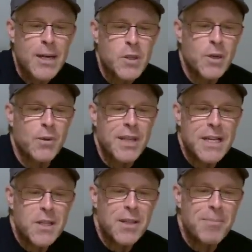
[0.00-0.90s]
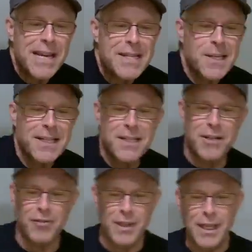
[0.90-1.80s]
So these are the basic
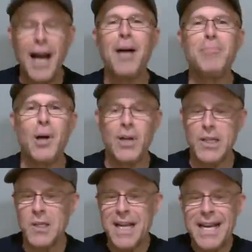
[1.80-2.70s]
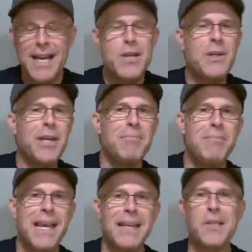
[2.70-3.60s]
different components, and you
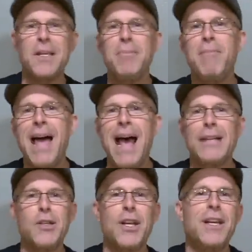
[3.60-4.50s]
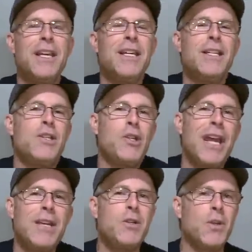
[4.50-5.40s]
can mix and match and
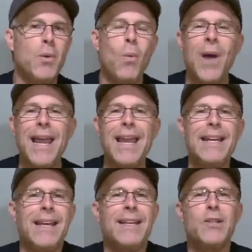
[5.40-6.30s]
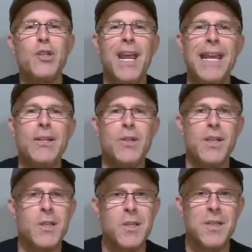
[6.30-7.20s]
change the weight and change
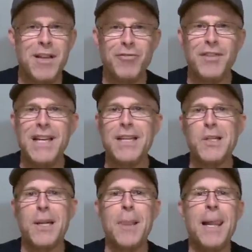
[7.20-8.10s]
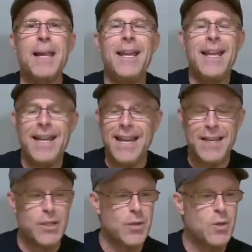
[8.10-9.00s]
the stiffness
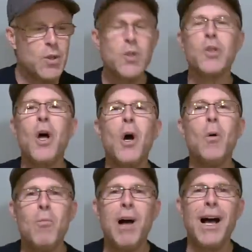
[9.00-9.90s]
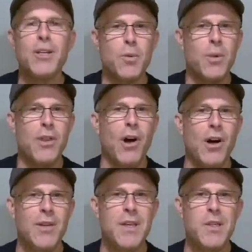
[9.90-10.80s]
and do so much with
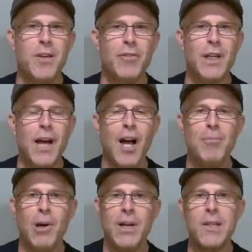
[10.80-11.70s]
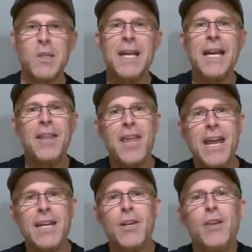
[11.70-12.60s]
all these different components. And
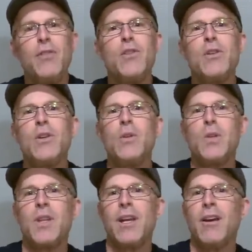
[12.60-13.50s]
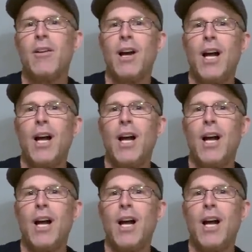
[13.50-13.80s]
then if you use their,